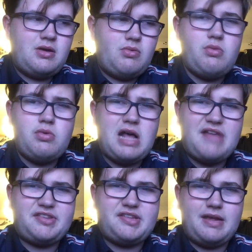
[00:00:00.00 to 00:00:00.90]
we'll, we'll,
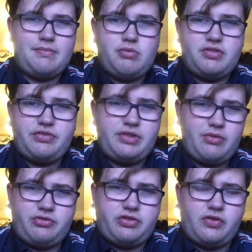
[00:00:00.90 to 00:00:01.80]
have to see. Should,
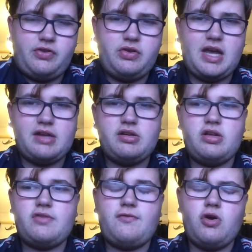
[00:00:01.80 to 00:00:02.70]
there was just a few
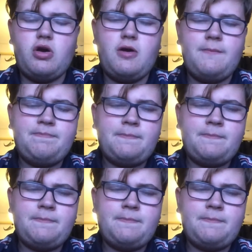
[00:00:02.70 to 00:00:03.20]
candidates for